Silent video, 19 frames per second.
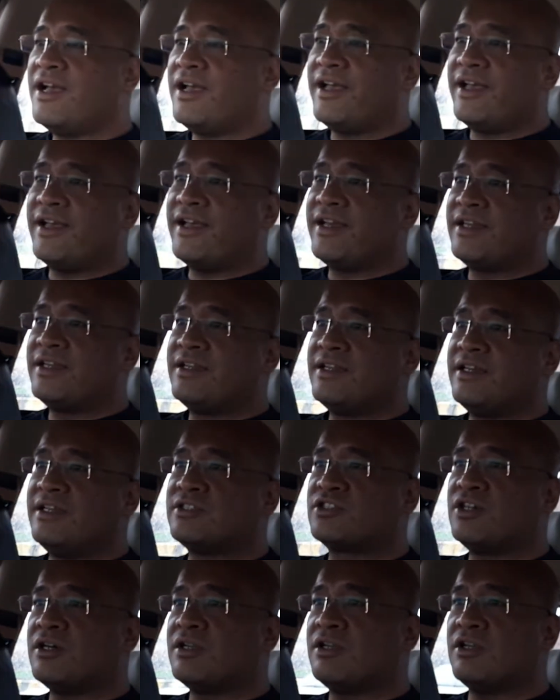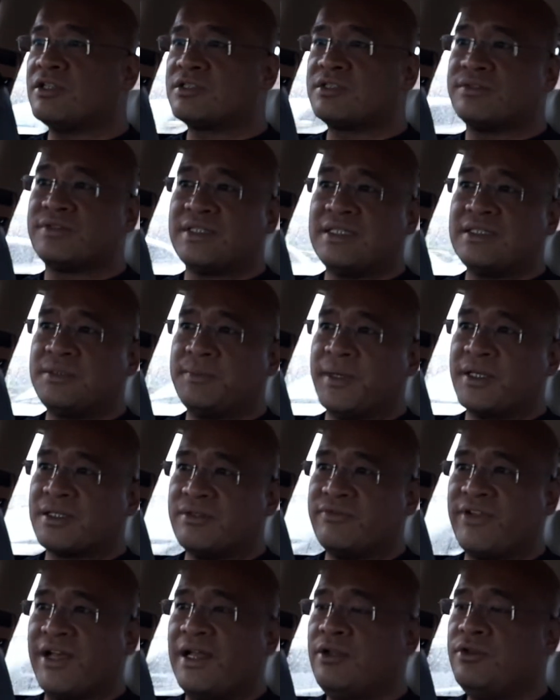and it's got lots of sentimental
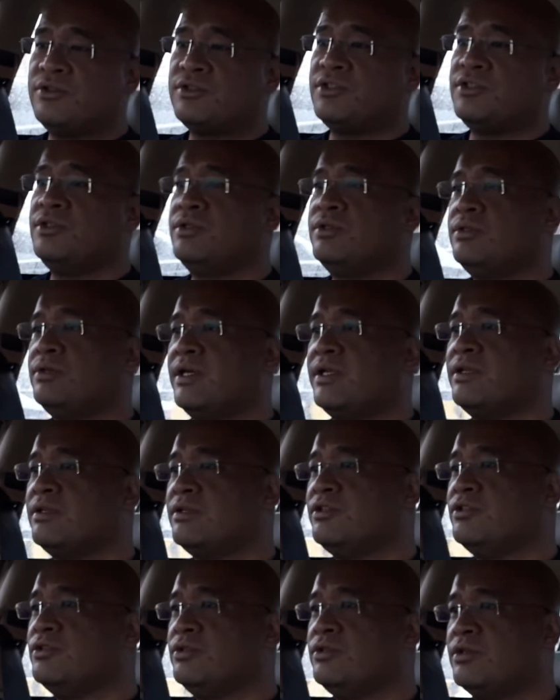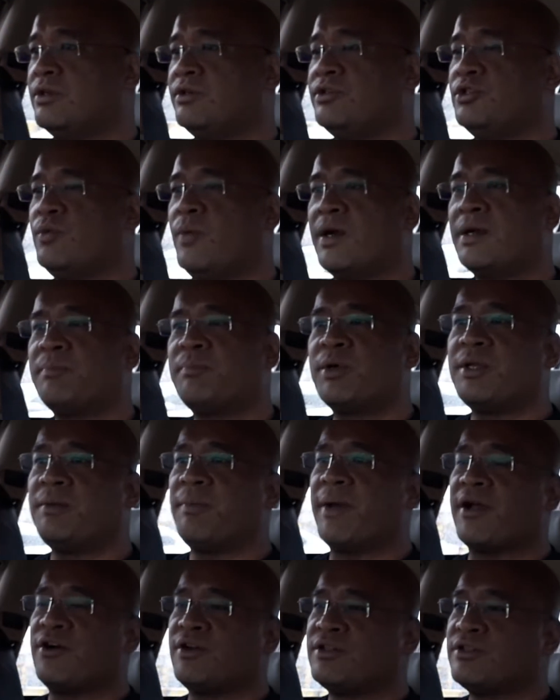value to you, and you want to put it
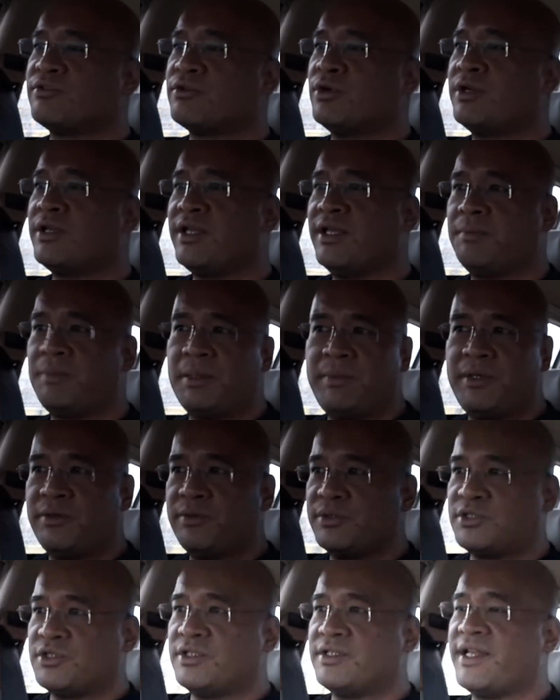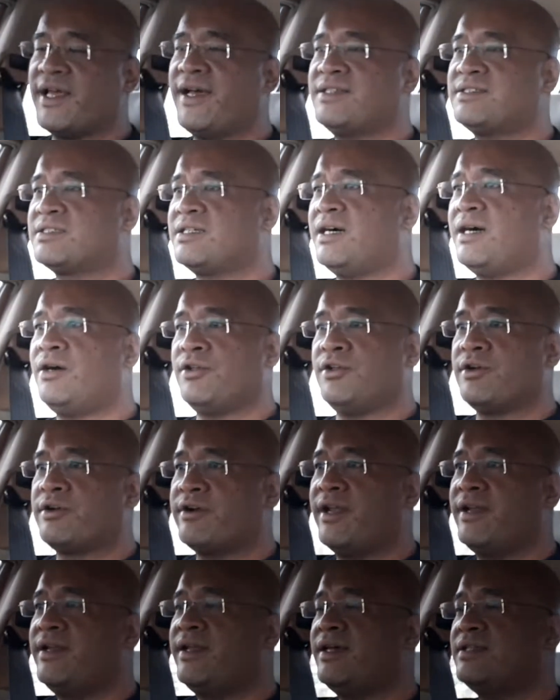back on the road again, maybe it was your dad's car or your
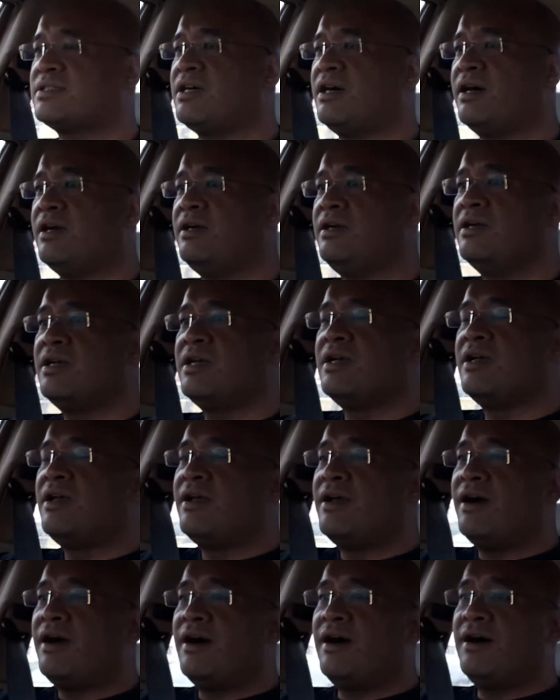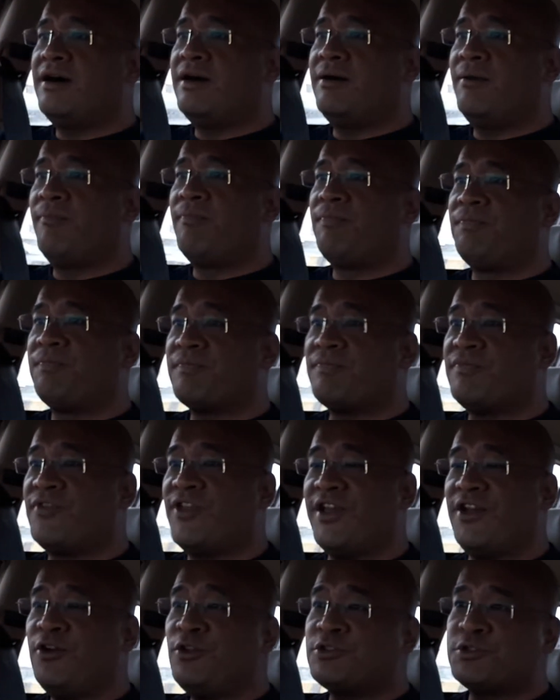granddad's car,
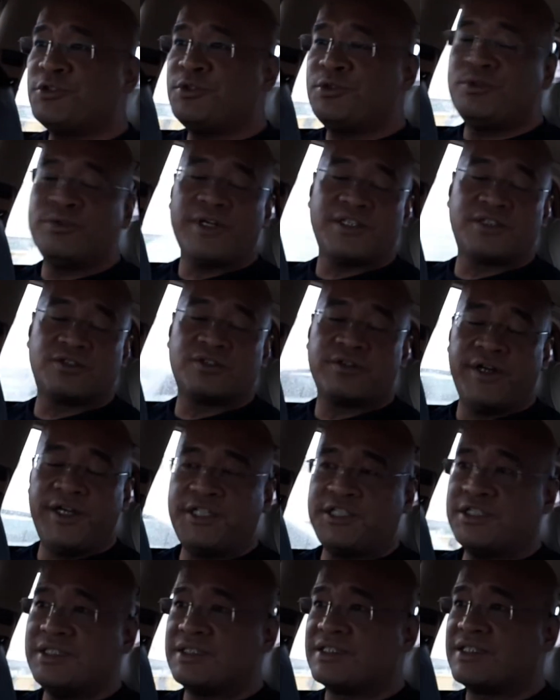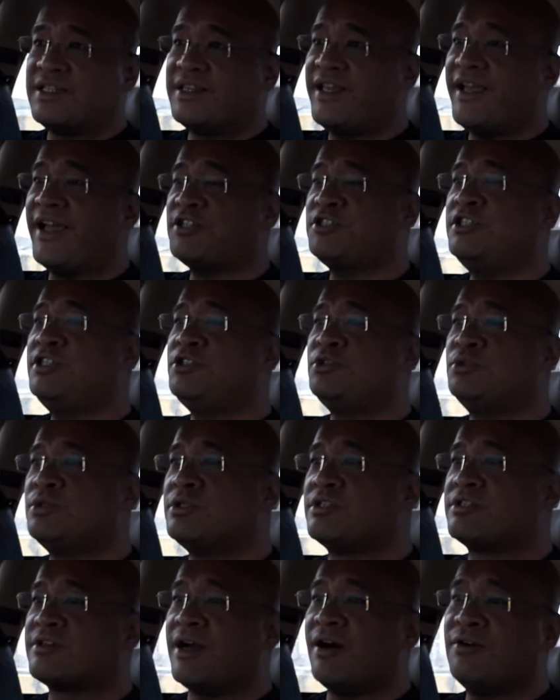they also do restorations. They actually do
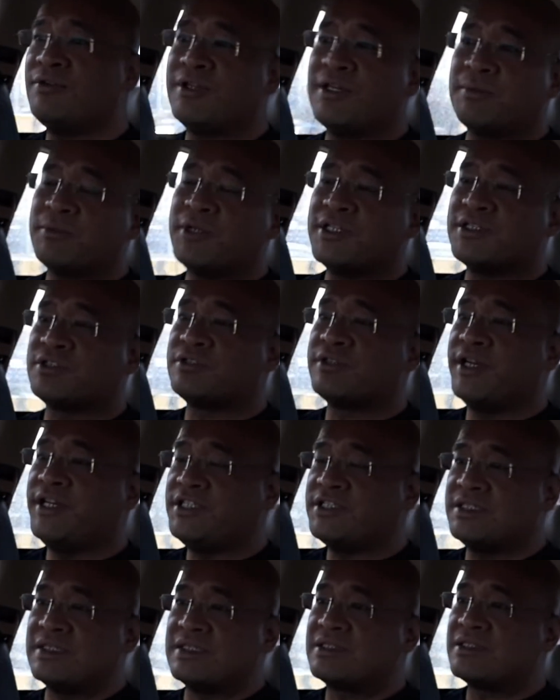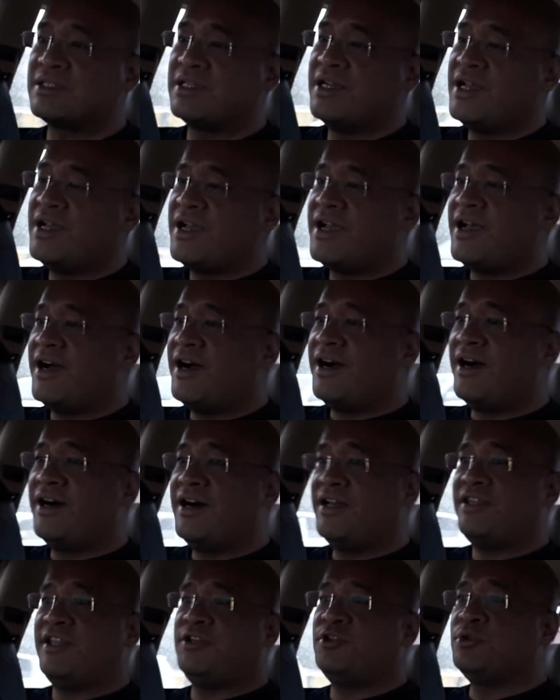ground-up restorations.
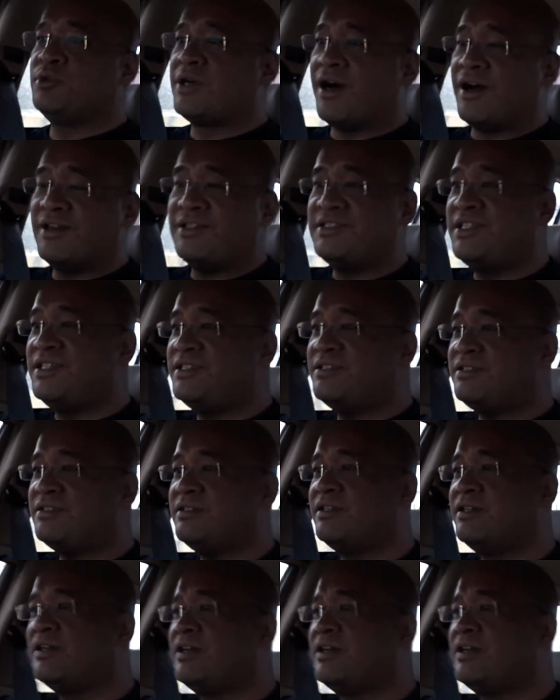They do car tint,